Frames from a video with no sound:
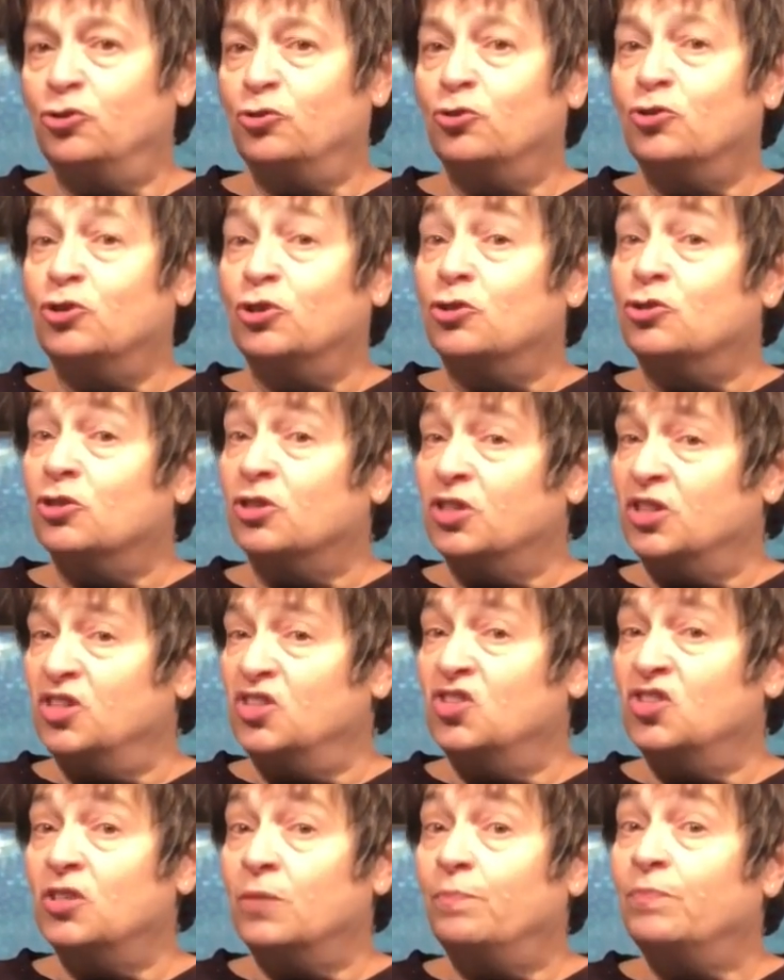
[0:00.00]
could cook
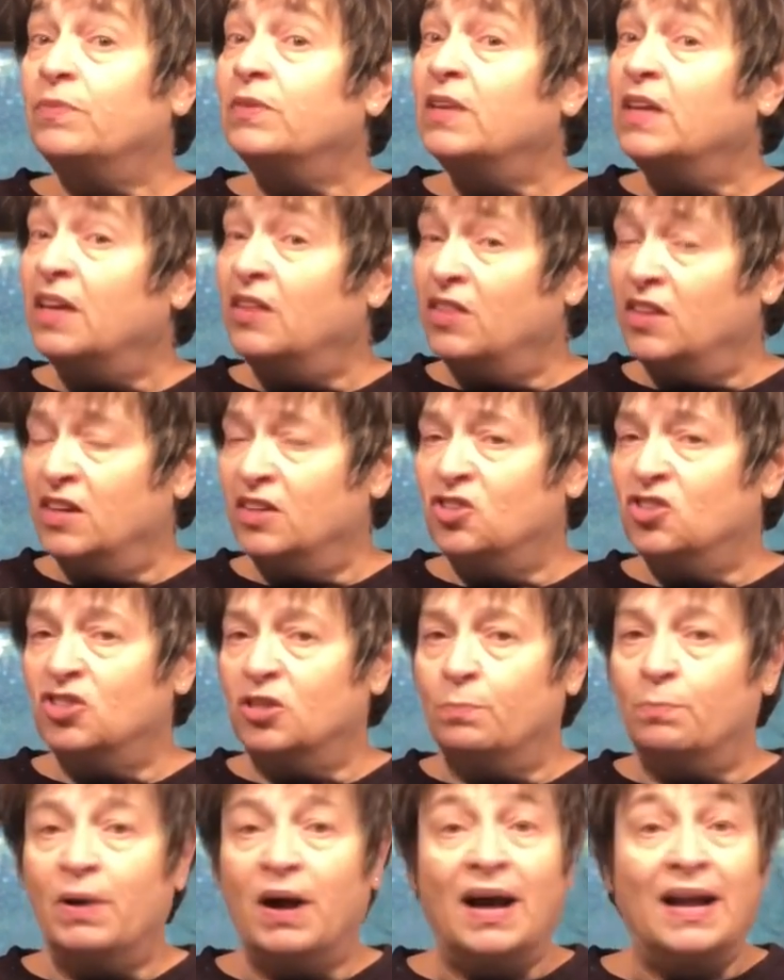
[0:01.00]
these in the
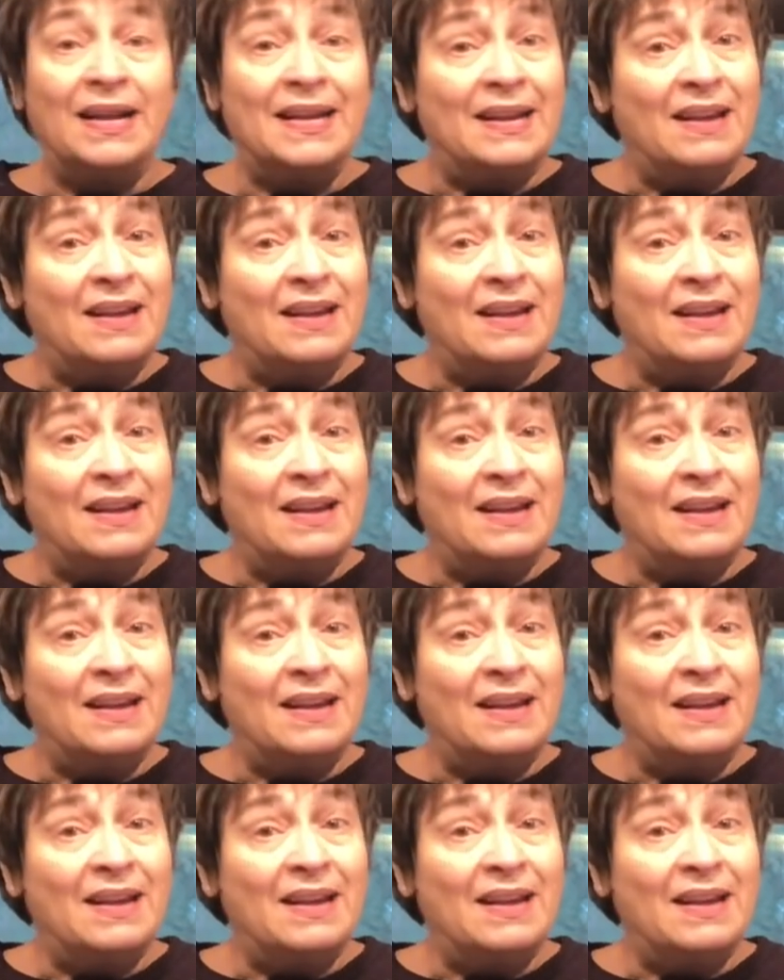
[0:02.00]
Instant Pot.